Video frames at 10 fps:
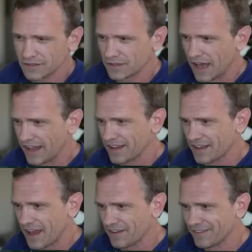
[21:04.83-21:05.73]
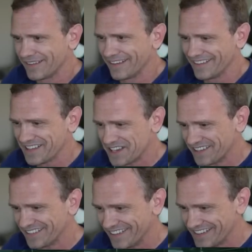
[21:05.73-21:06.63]
Like, well, I
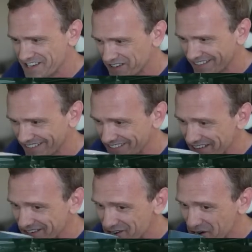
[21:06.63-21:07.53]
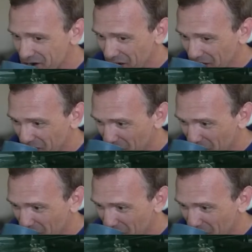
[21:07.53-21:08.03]
mean, so